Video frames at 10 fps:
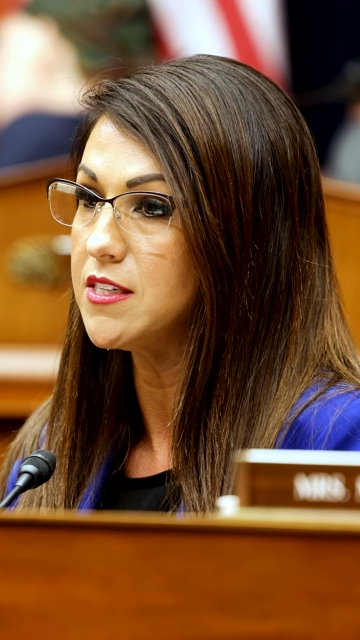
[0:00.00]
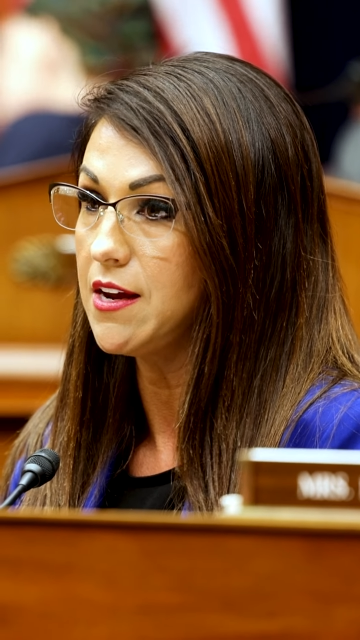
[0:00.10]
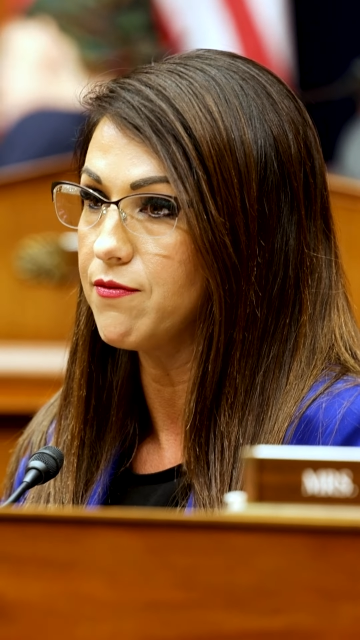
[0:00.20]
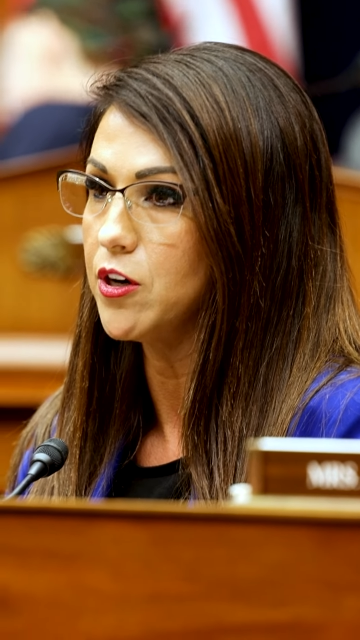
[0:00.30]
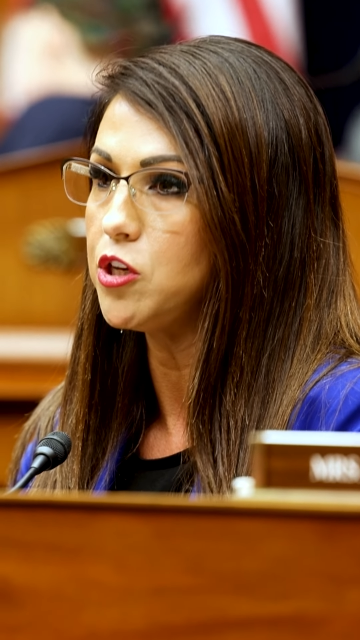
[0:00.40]

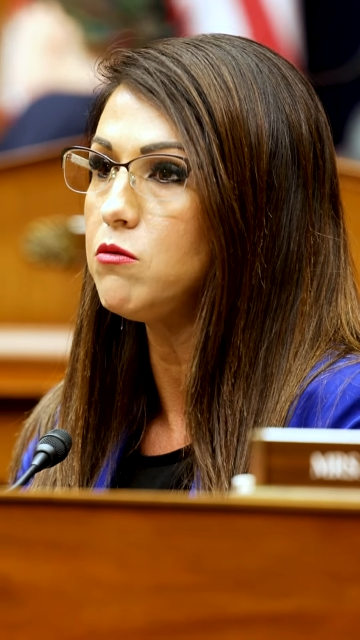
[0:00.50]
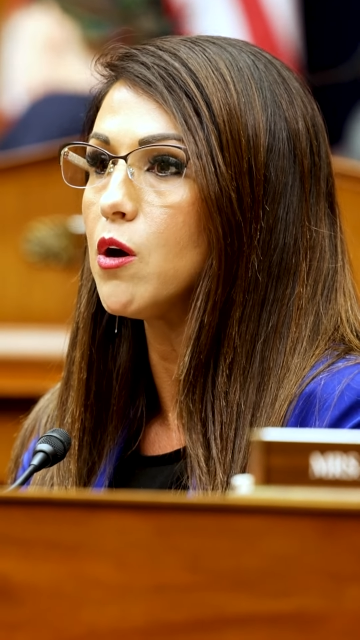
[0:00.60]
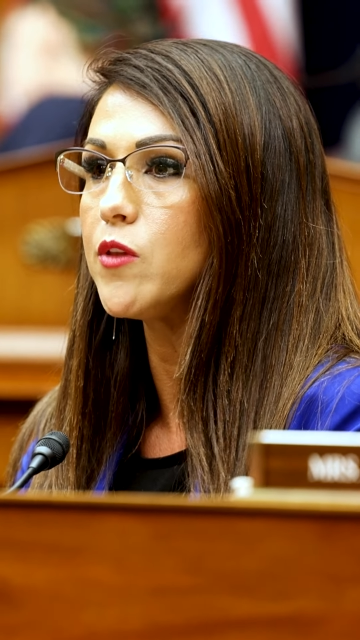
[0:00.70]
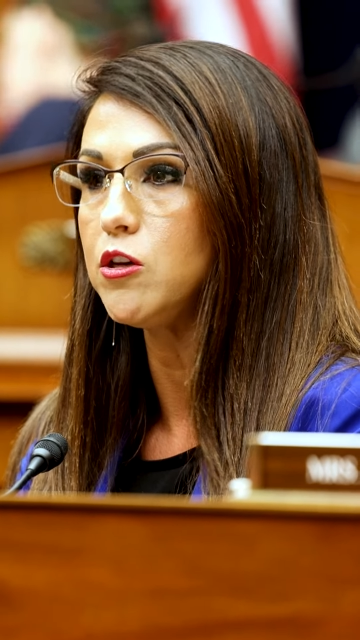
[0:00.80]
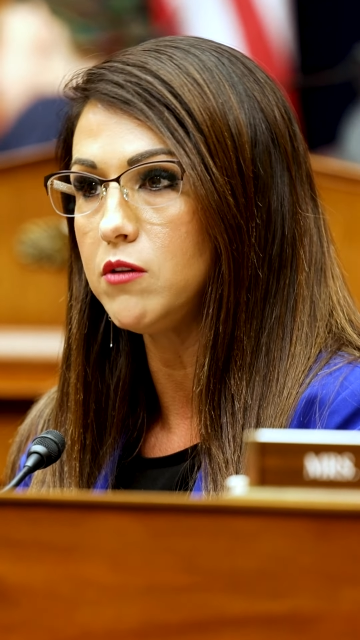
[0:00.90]
safer. You
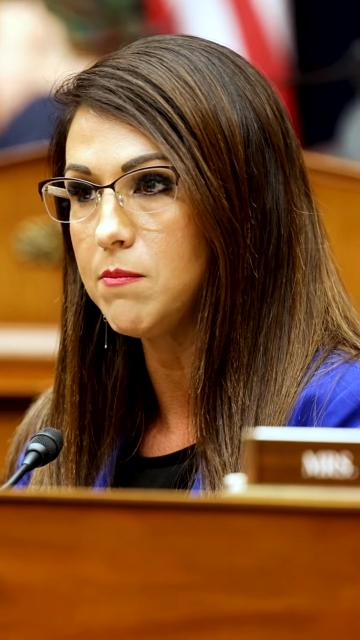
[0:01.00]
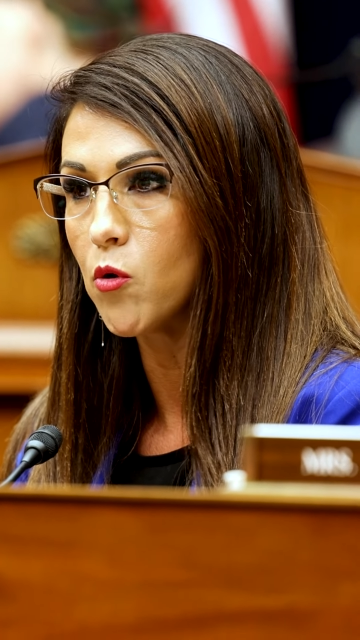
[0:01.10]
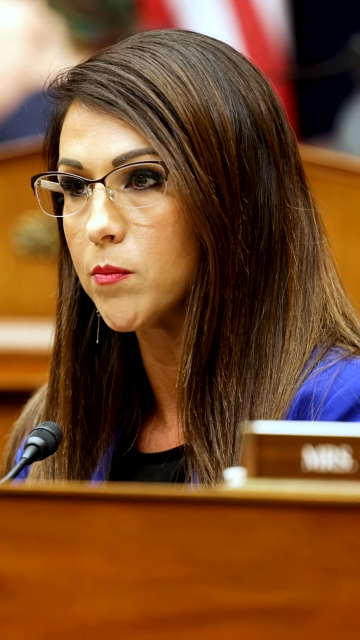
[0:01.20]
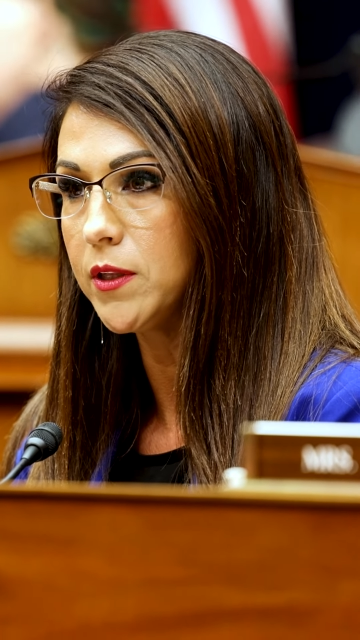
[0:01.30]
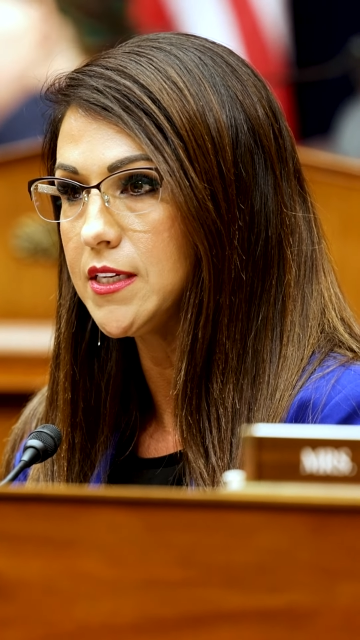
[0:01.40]
know that you need
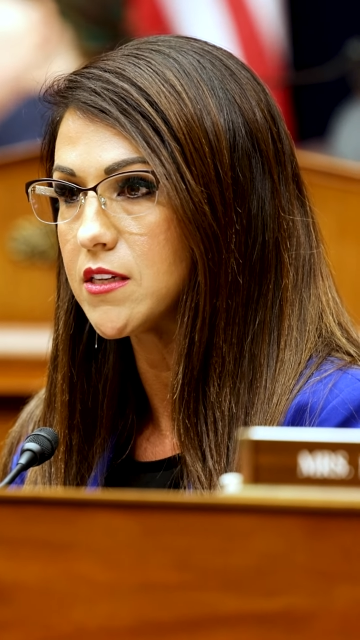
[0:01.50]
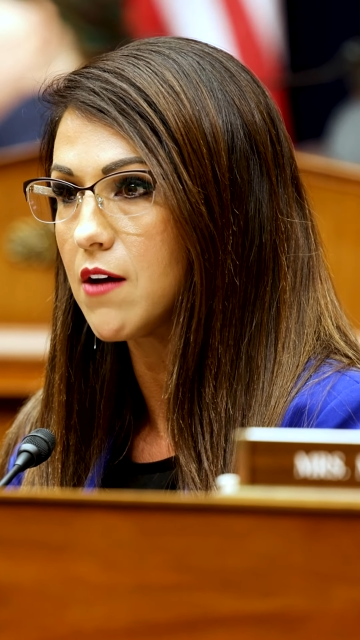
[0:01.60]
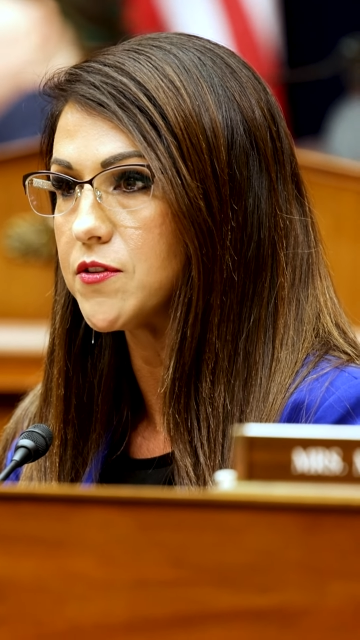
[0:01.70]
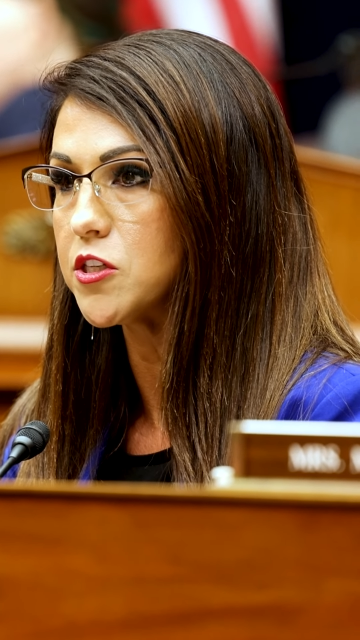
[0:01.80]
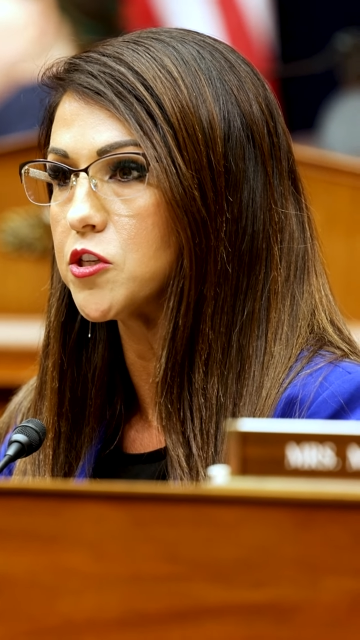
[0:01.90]
more police
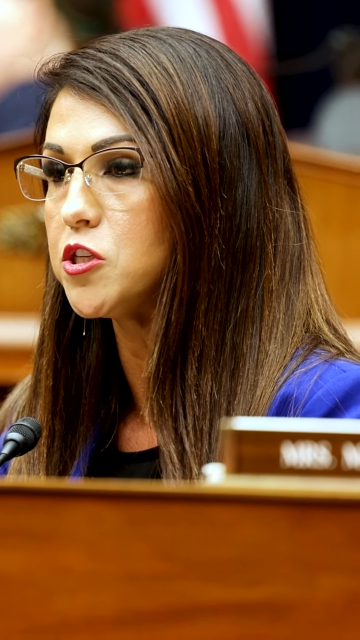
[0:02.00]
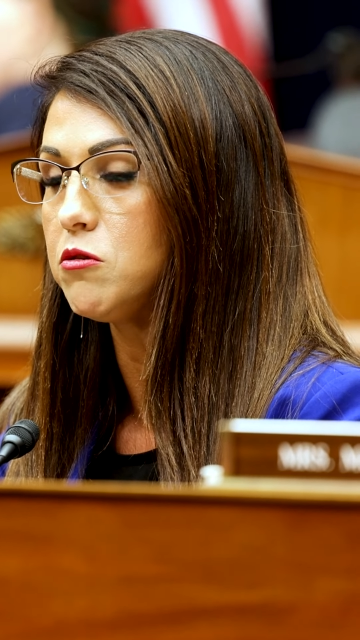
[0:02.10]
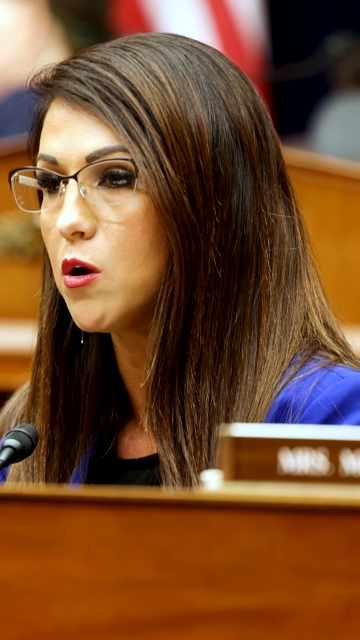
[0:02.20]
officers.